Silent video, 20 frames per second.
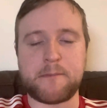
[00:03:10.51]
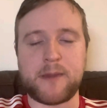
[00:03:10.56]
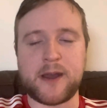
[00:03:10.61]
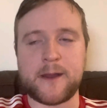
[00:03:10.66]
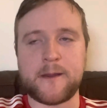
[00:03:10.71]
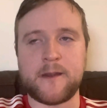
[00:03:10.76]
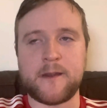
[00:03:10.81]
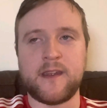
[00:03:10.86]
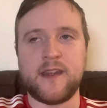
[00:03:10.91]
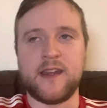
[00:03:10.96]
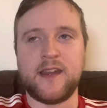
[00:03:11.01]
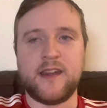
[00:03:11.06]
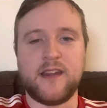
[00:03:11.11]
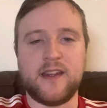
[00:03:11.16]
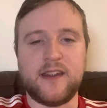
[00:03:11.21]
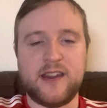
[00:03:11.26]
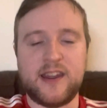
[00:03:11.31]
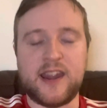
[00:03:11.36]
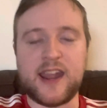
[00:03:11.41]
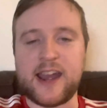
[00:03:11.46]
But
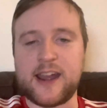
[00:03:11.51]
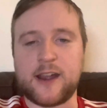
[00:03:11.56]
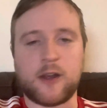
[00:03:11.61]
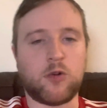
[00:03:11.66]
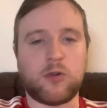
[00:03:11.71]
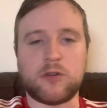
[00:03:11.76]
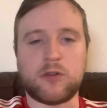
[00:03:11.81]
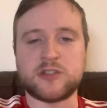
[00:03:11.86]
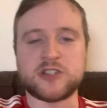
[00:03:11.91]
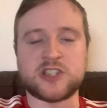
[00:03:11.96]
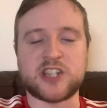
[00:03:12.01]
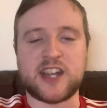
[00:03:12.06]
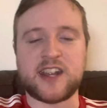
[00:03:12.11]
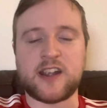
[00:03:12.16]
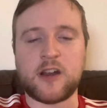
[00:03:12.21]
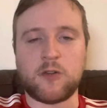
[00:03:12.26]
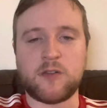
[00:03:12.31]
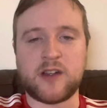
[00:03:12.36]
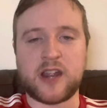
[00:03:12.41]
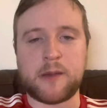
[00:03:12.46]
yeah, quality
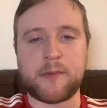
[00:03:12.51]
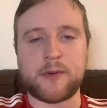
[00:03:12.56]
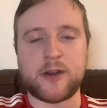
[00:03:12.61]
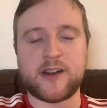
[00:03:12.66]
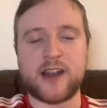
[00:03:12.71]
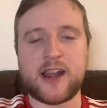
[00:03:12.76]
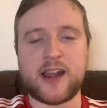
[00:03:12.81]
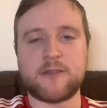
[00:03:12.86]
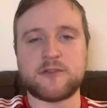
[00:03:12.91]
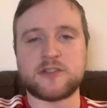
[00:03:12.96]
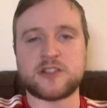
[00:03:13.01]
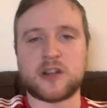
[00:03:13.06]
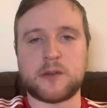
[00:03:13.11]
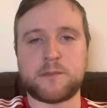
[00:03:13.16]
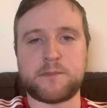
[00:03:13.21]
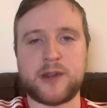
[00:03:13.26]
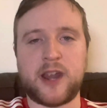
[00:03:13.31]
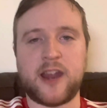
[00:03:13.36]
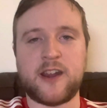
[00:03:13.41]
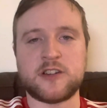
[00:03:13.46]
goalkeeper, and that was a
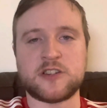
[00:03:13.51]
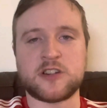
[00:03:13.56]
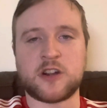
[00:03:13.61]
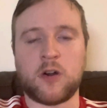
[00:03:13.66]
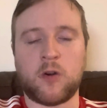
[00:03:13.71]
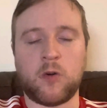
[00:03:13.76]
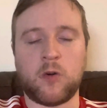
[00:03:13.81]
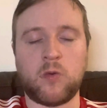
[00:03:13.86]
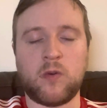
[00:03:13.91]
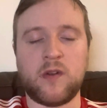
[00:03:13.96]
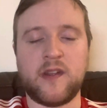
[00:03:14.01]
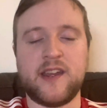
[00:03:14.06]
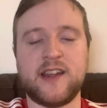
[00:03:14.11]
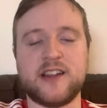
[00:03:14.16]
beautiful